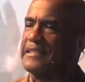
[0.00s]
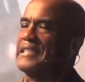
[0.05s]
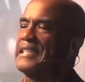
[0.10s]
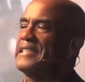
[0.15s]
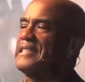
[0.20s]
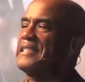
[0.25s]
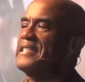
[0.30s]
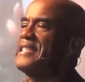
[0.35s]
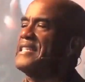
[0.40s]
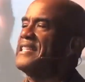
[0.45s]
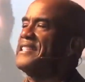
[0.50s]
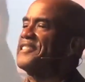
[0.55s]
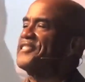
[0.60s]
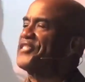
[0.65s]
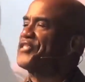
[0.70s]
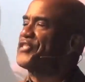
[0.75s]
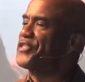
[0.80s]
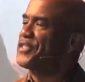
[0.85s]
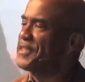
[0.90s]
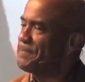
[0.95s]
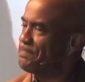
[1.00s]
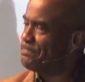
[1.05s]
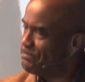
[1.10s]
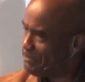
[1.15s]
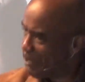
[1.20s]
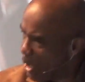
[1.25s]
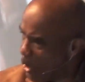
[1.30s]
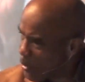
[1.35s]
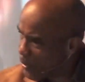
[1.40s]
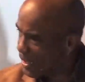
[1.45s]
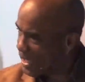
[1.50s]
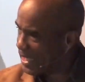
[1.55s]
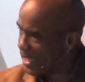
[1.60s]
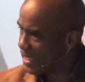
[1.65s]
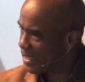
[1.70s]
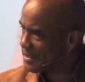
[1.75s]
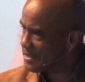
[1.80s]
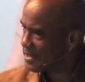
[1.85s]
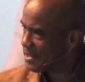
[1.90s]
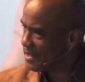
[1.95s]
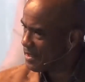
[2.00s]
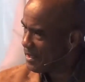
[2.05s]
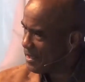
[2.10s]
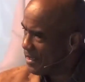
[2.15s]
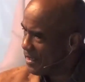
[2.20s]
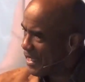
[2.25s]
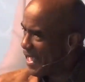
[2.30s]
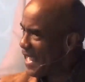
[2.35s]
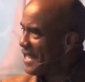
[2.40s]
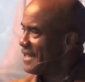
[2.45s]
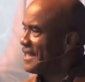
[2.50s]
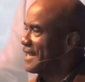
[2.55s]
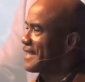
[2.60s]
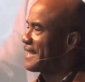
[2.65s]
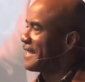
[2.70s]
then he spoke it, and it